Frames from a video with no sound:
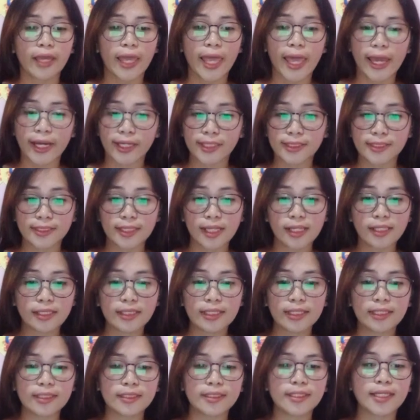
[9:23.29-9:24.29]
Excel
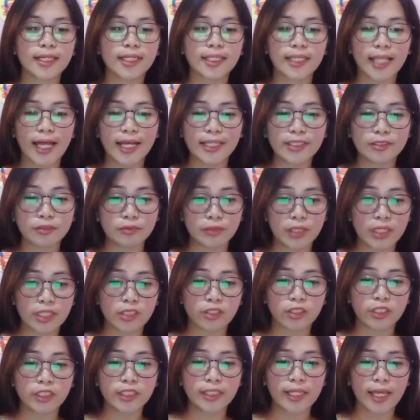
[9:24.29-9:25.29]
is the class
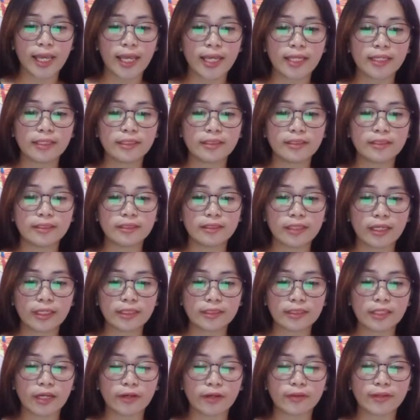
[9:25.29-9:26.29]
record and
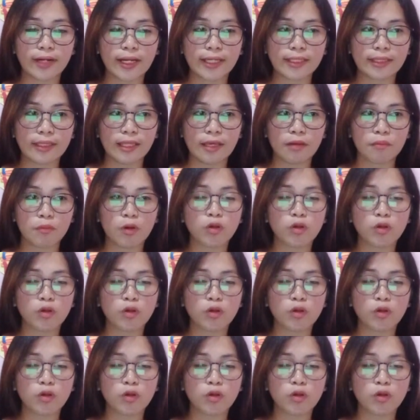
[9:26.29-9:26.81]
data writing.